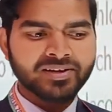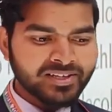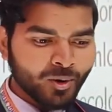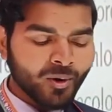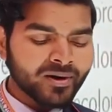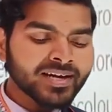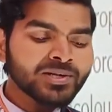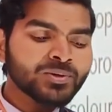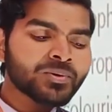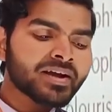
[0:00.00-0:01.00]
in order
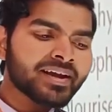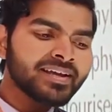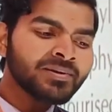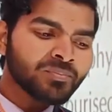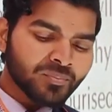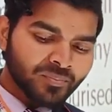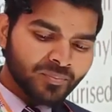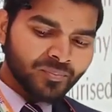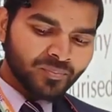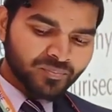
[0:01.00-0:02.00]
to clean
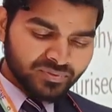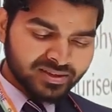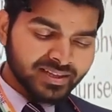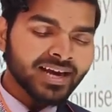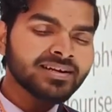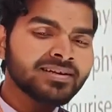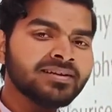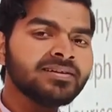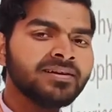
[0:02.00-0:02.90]
that